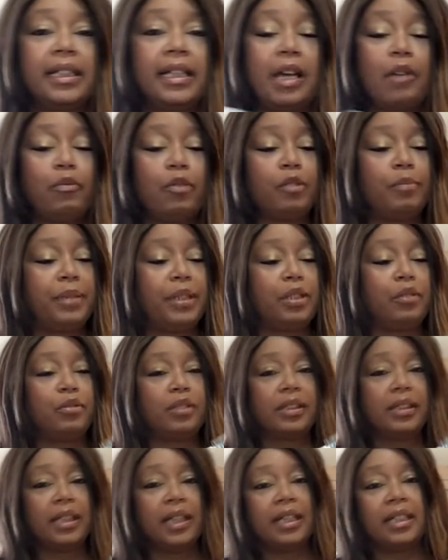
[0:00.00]
that I will be
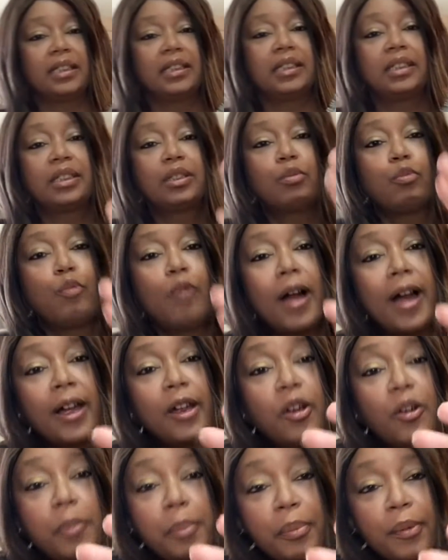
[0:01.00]
using is this
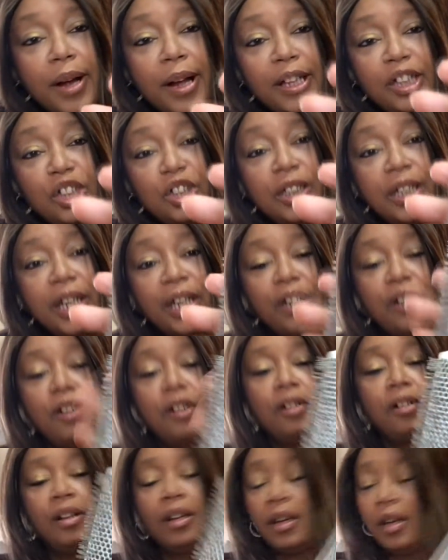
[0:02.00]
wire brush
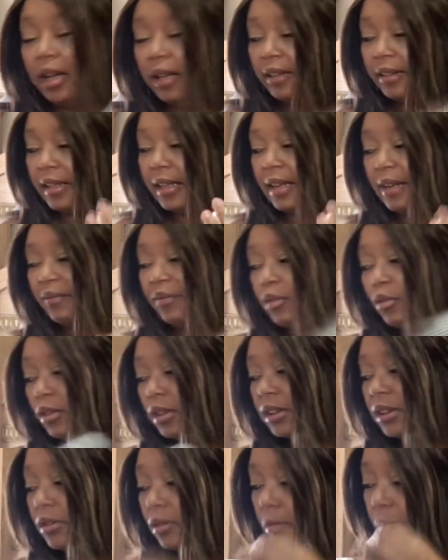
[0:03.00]
here that I've
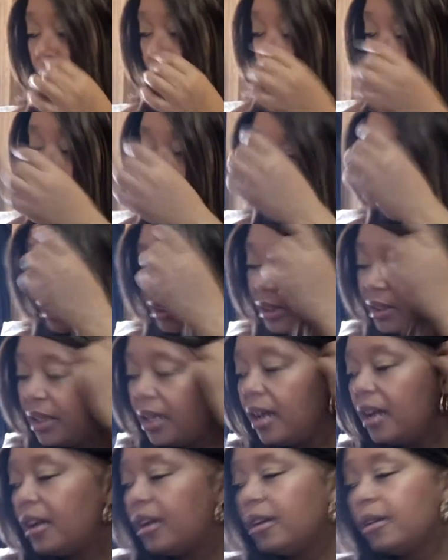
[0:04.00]
also purchased,
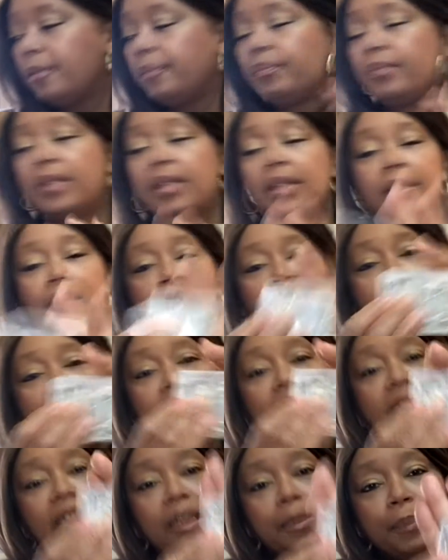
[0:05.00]
the
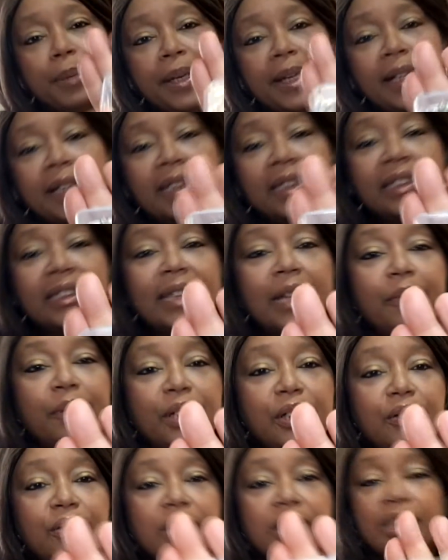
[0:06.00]
Tpins that we
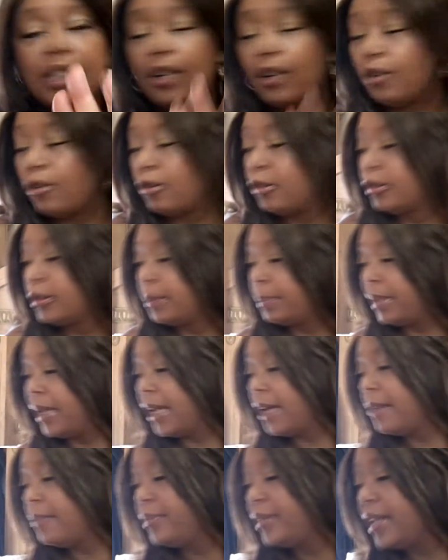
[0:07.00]
use to hold
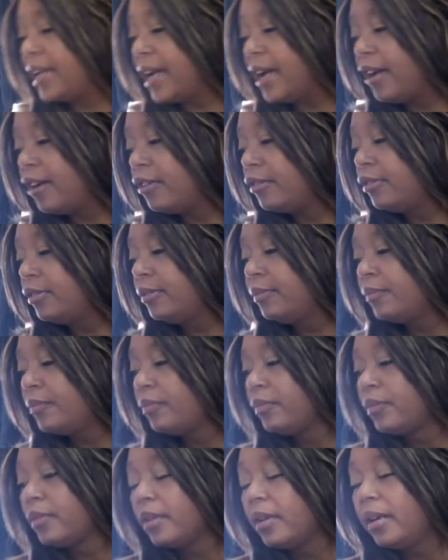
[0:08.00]
Pam down,
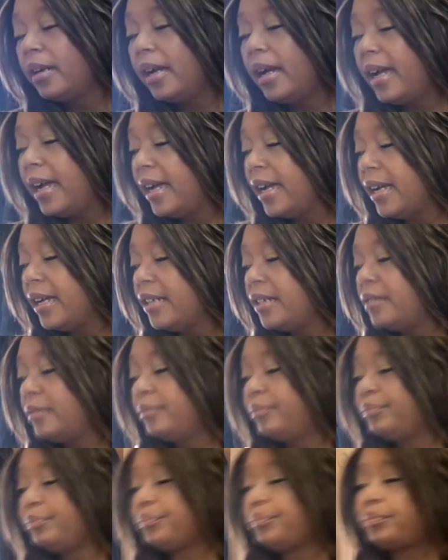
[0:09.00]
and
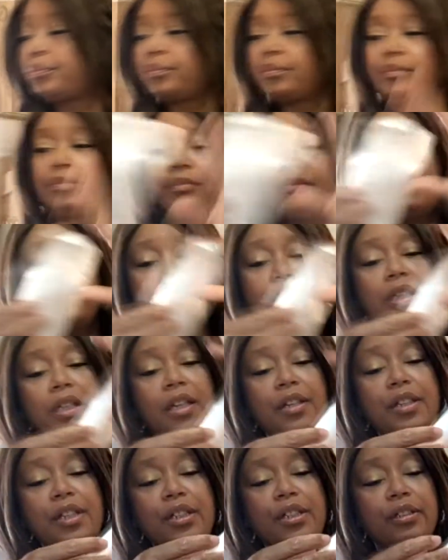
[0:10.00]
a
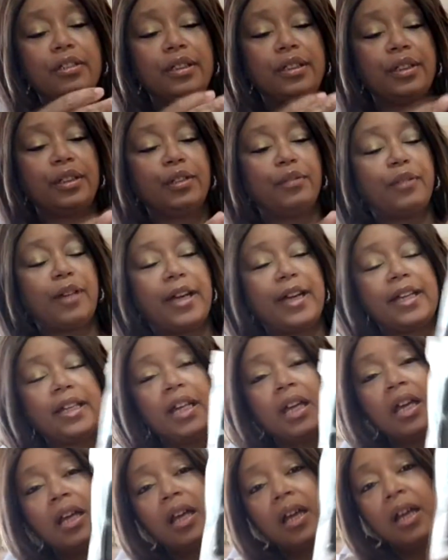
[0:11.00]
needle and thread.
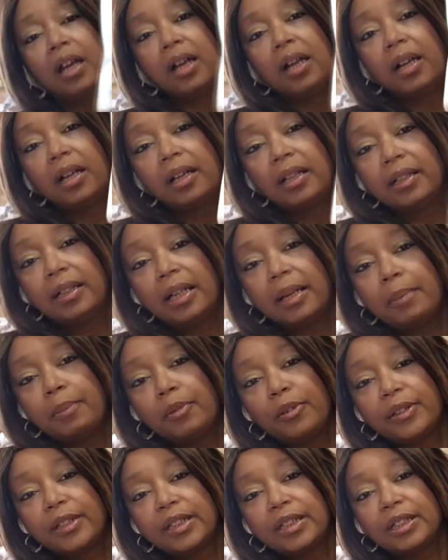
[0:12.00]
And I
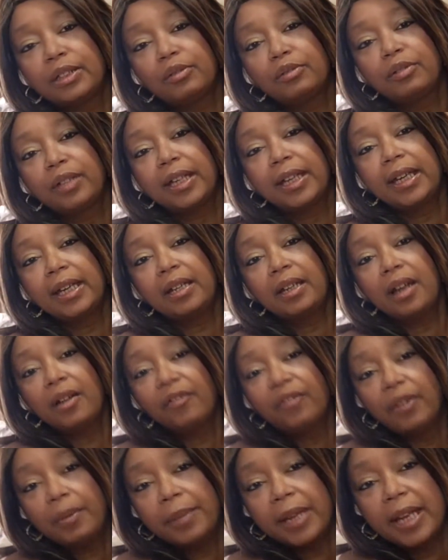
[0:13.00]
bought this little kit
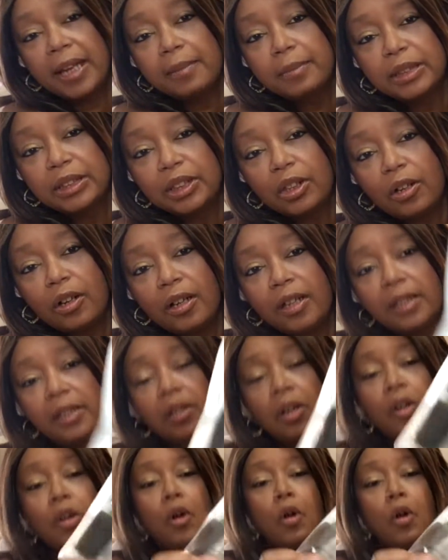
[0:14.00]
from Amazon.